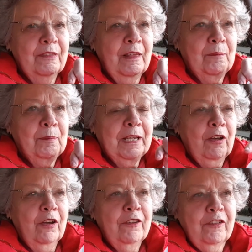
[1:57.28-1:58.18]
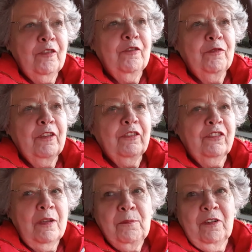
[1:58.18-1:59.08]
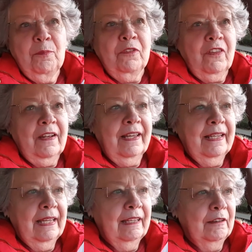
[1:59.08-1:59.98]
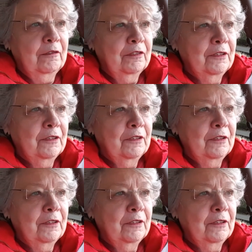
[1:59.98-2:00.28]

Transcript: that because of the symptoms that I have,